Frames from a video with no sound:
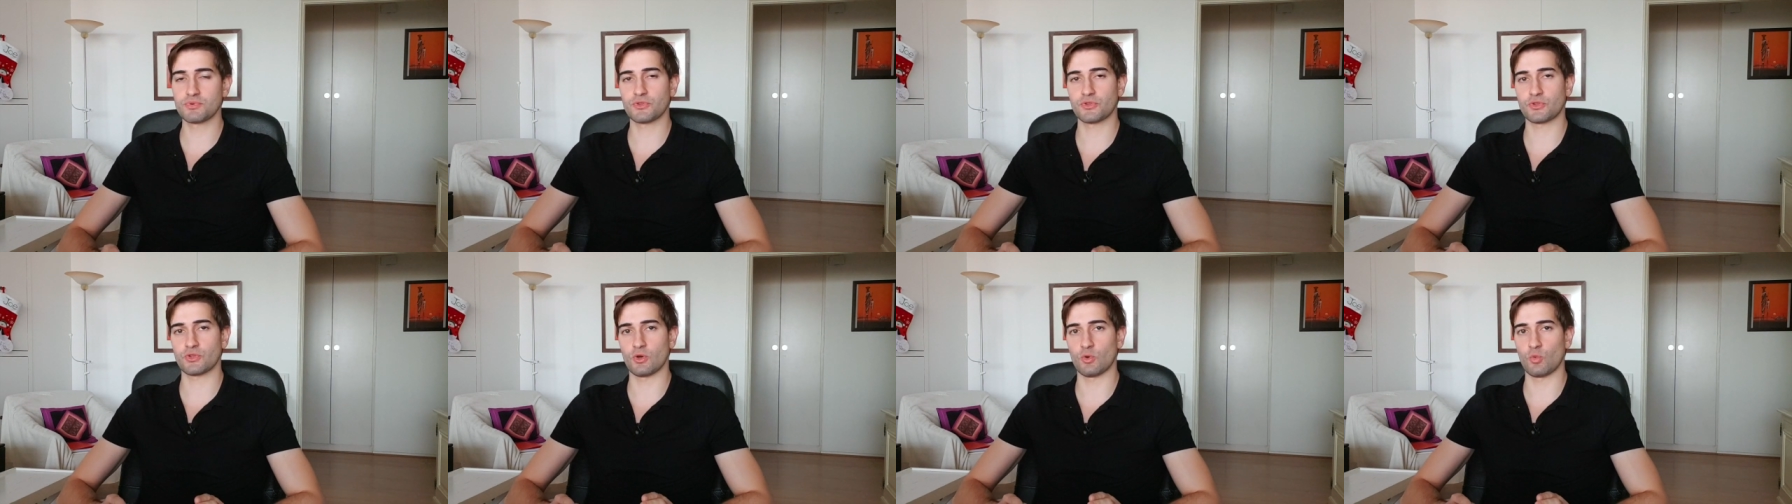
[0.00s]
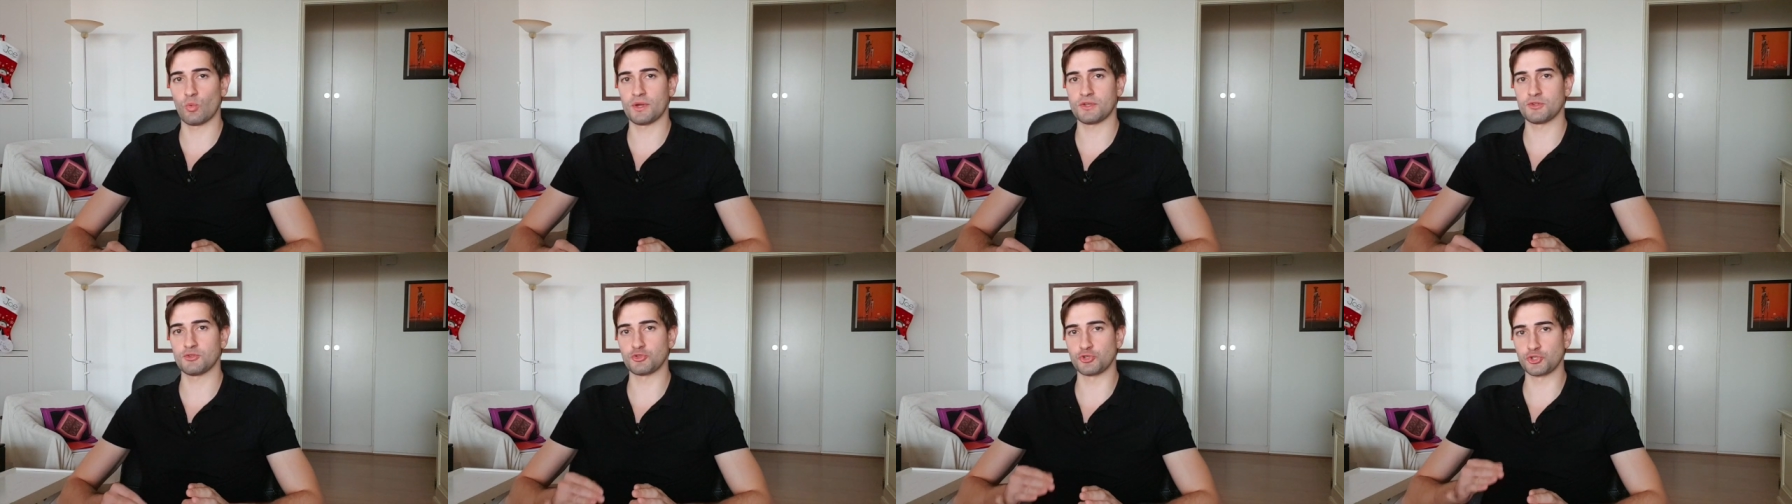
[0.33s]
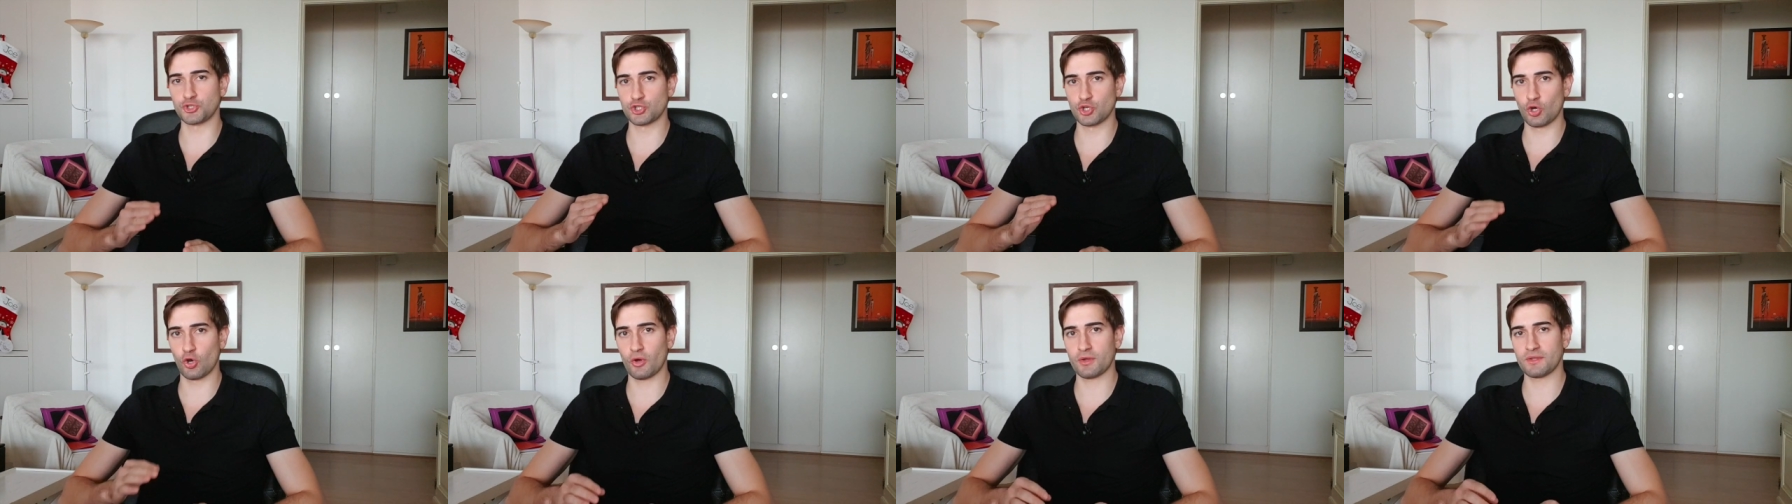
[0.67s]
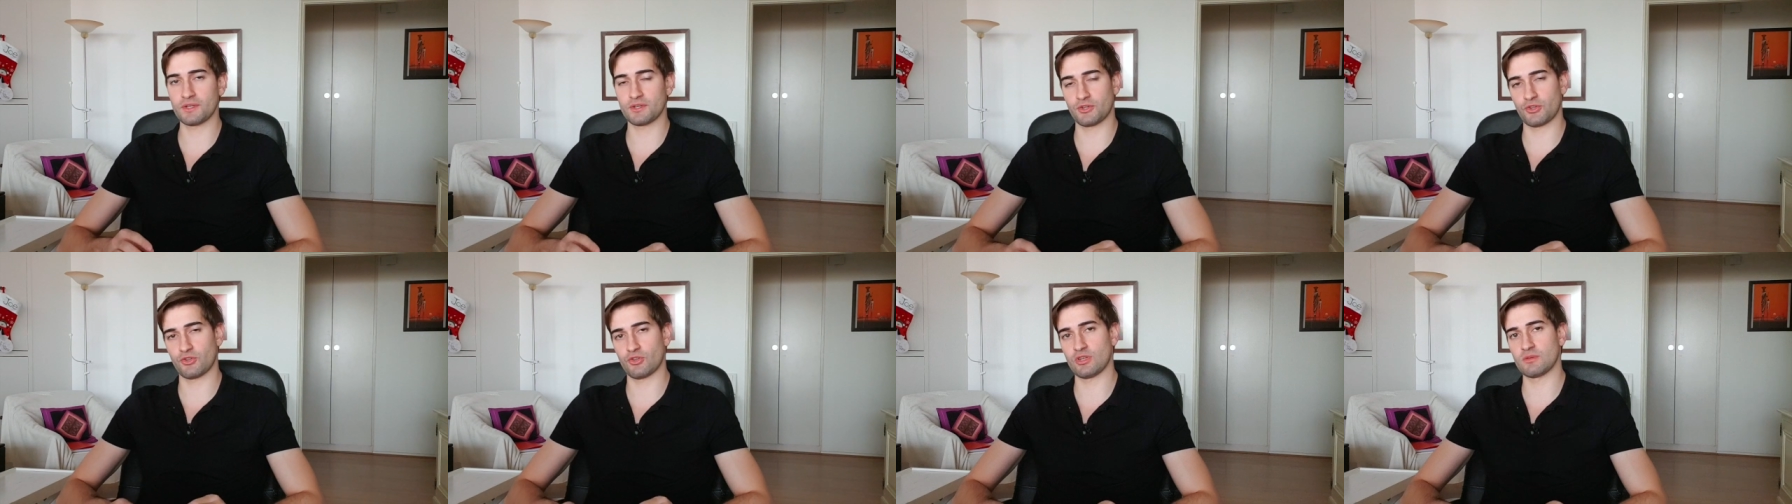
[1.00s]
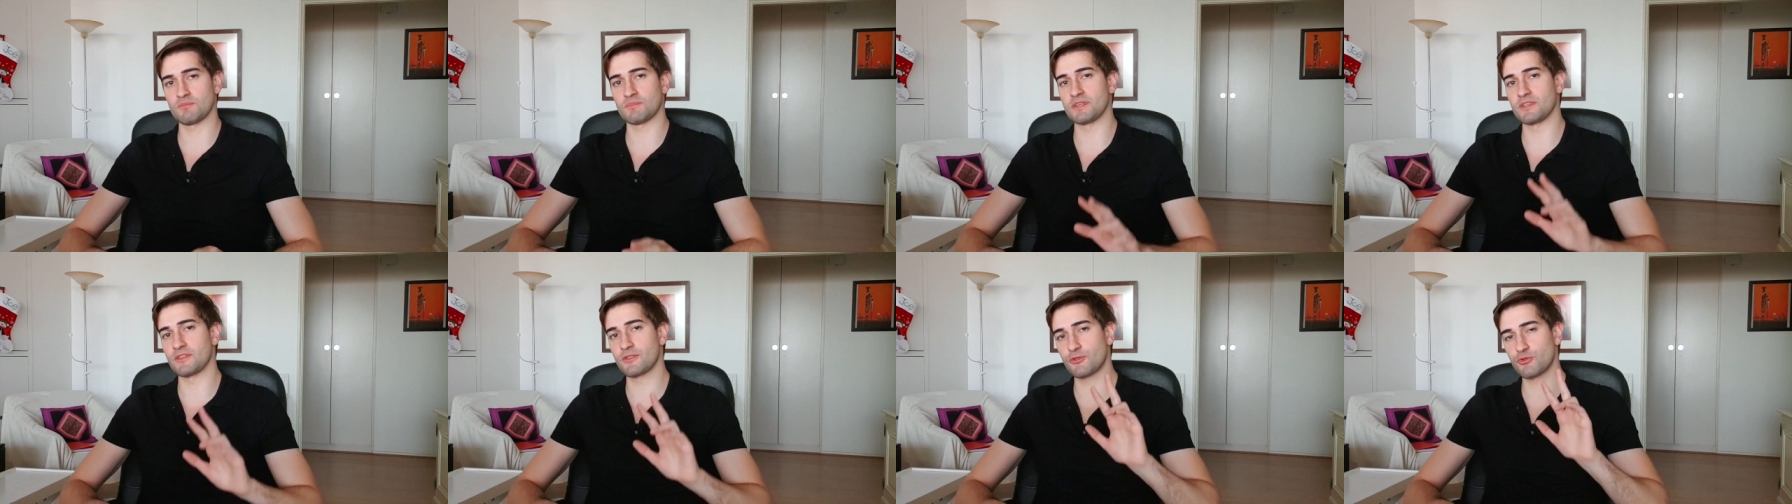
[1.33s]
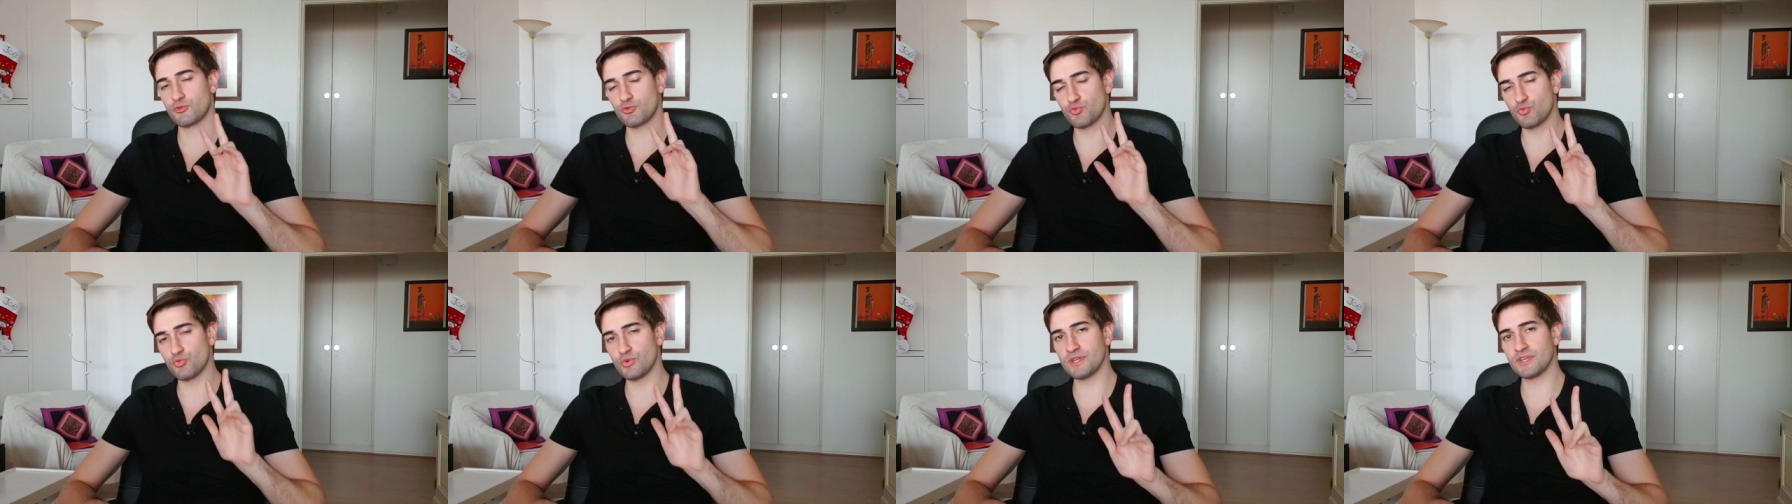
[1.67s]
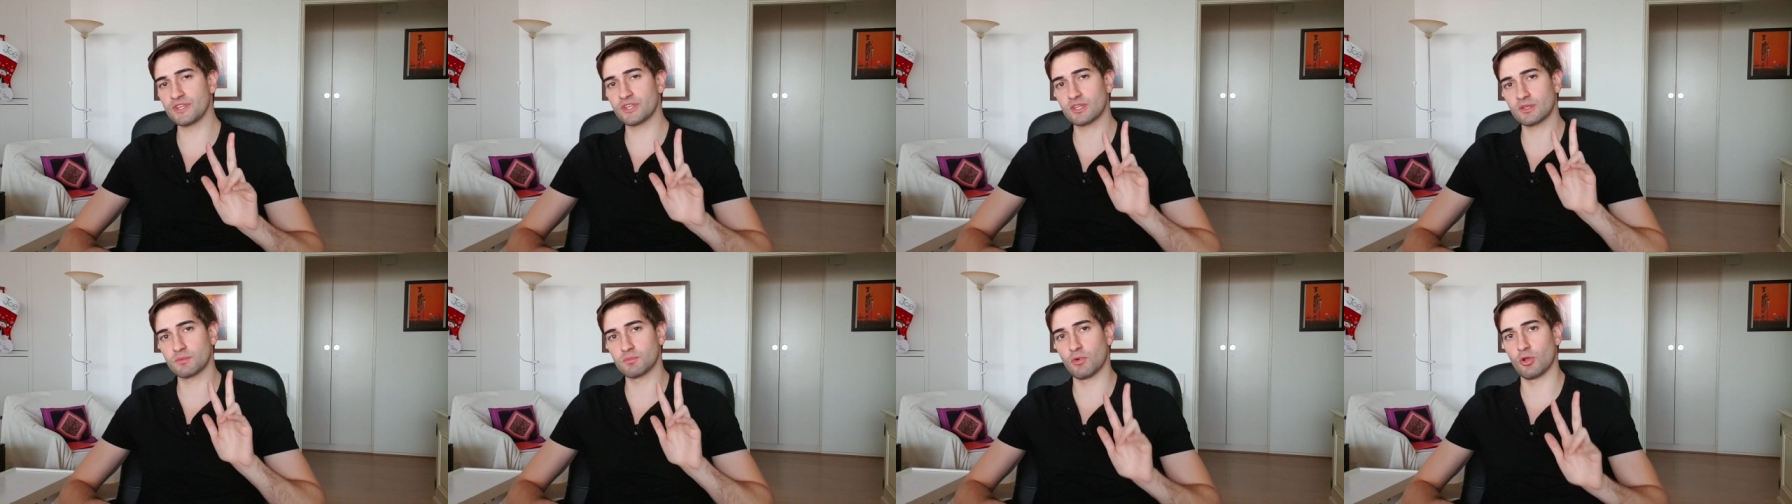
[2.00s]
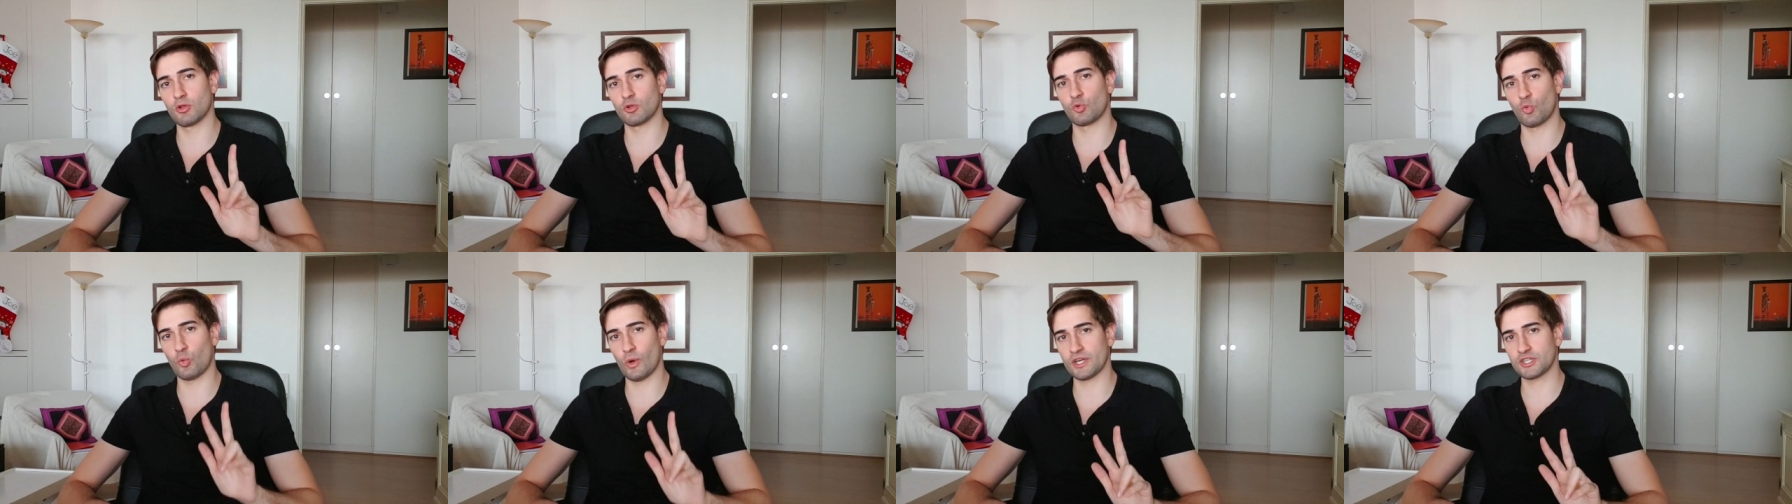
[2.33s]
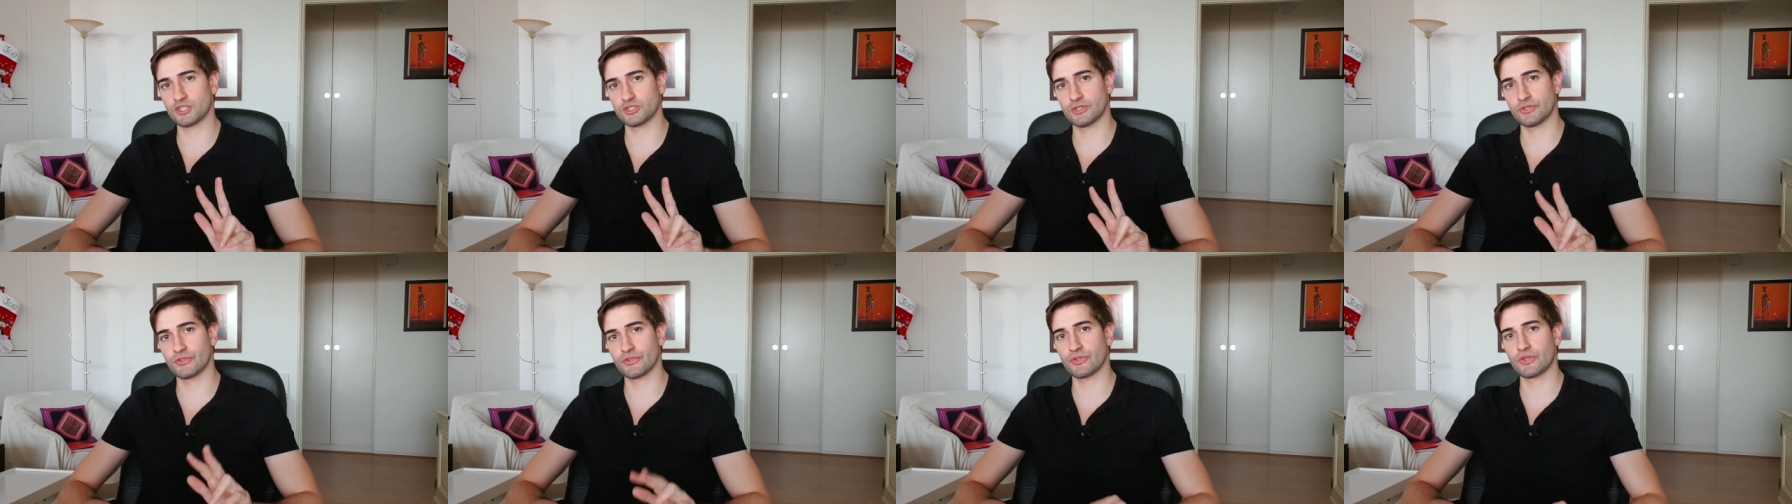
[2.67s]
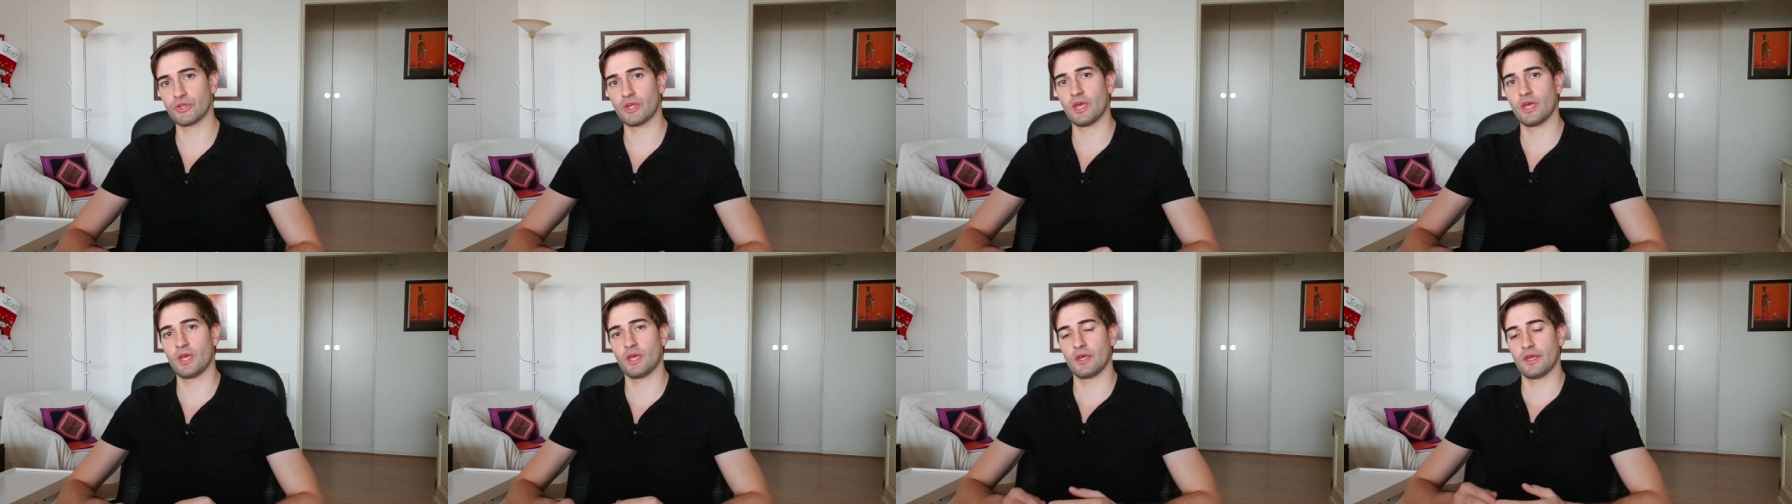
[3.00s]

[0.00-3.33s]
so when you join, there's going to be three small questions.